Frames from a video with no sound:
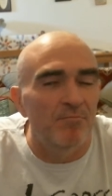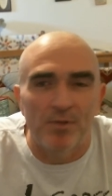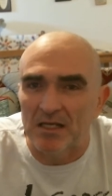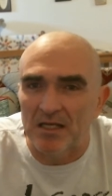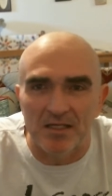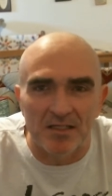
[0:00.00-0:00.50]

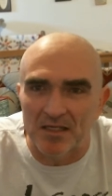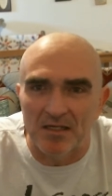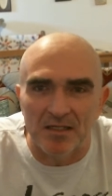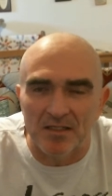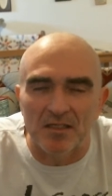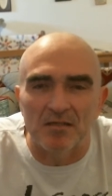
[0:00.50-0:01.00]
because it
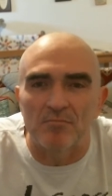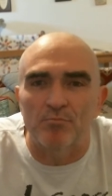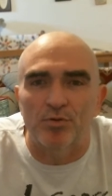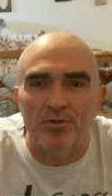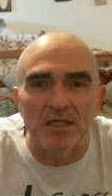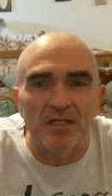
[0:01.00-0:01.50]
isn't
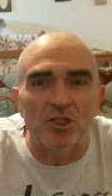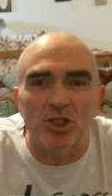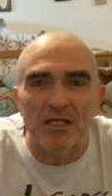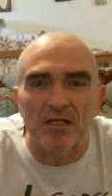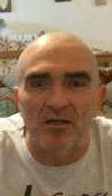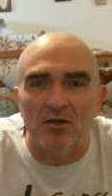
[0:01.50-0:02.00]

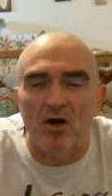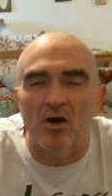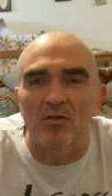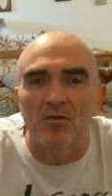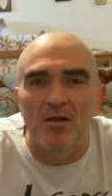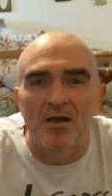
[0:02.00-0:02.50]
preachy at all,